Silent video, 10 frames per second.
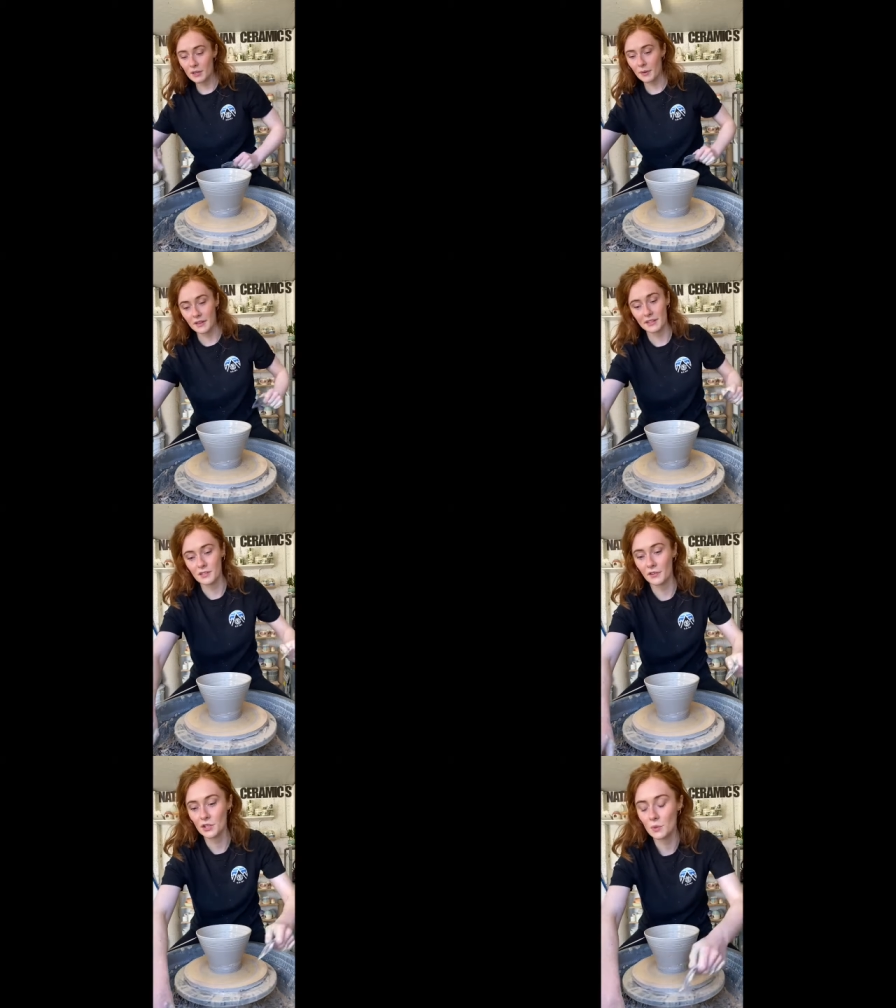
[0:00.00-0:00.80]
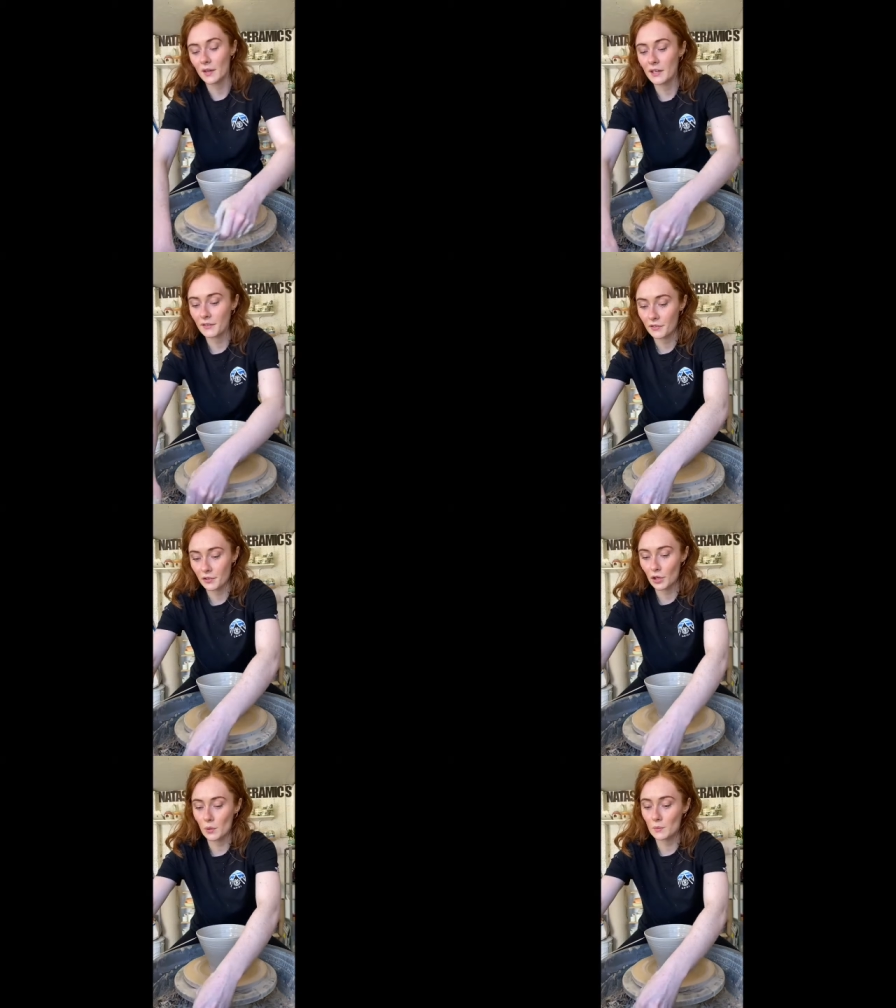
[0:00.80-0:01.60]
but that's the first one I've
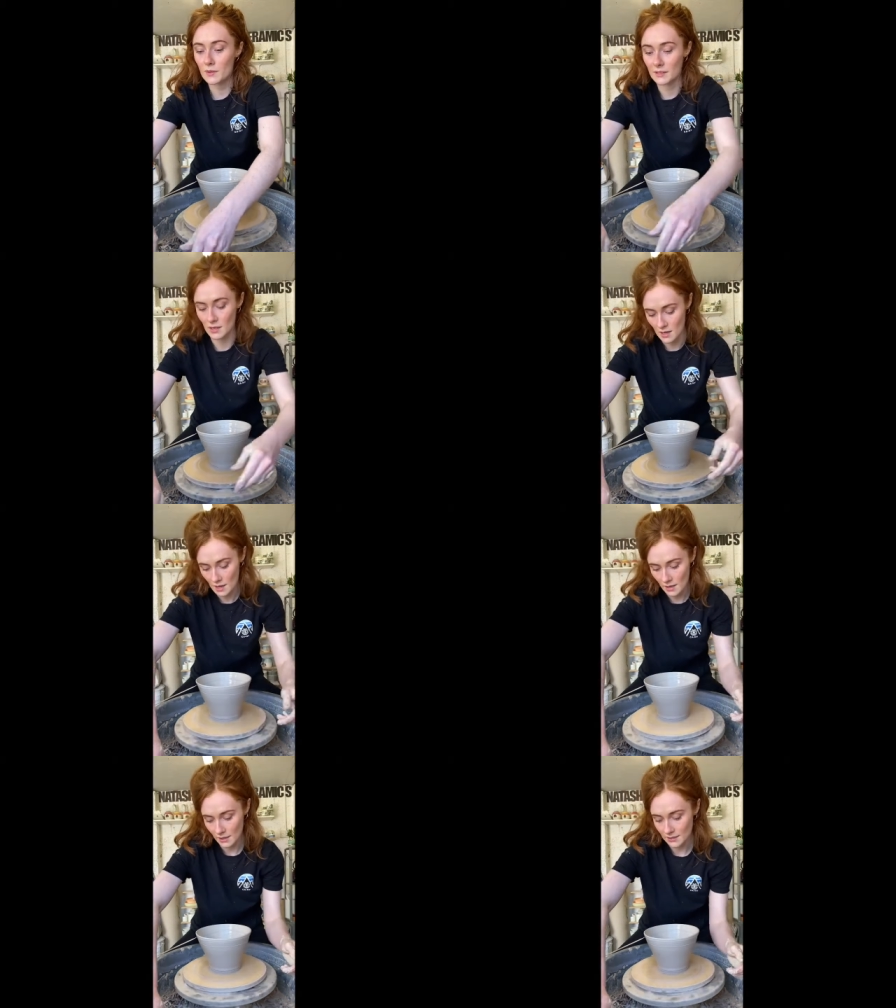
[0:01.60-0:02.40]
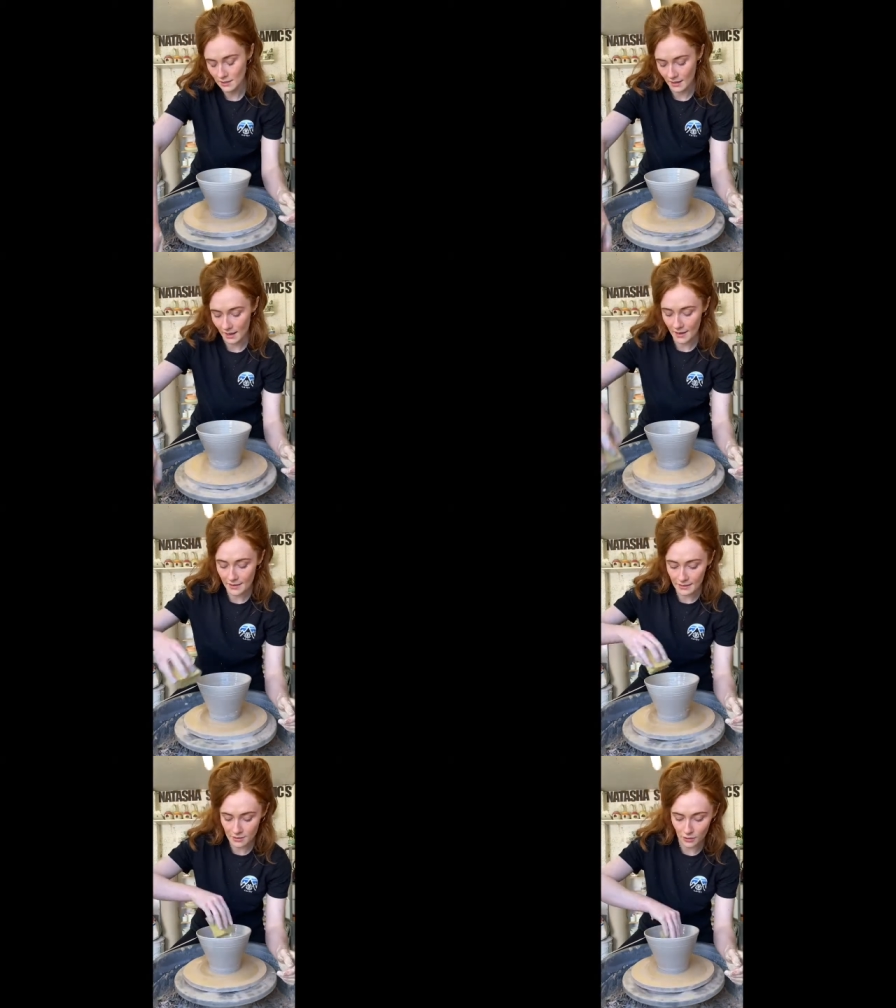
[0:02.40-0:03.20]
thrown
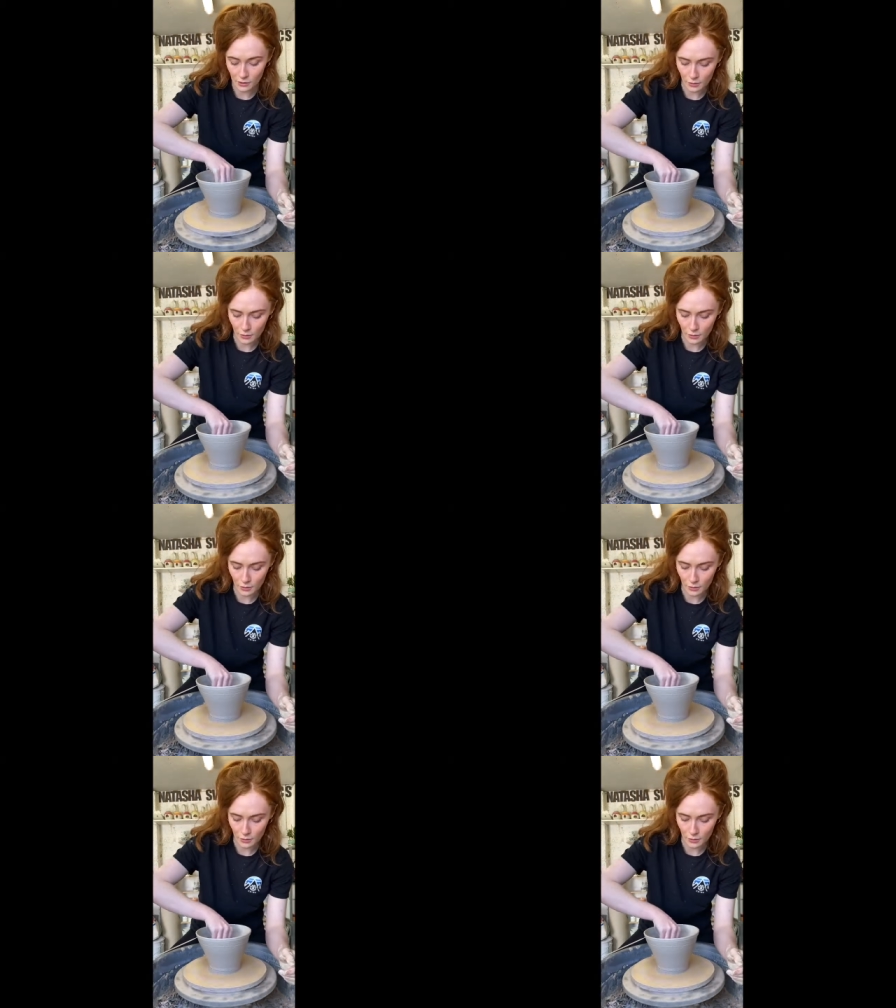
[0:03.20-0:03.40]
today, so